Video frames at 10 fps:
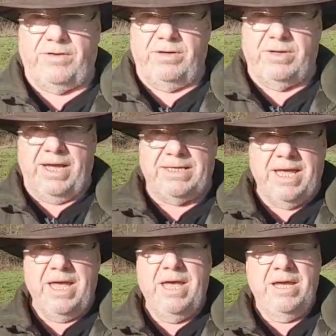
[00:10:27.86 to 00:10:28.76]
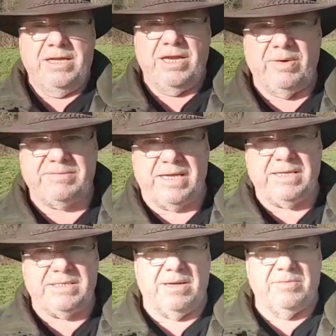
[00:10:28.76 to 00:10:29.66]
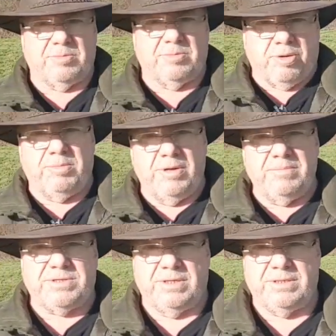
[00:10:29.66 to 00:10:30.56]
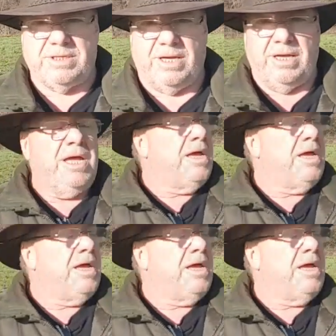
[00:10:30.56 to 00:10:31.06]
few days, you know, we've seen some of the problems that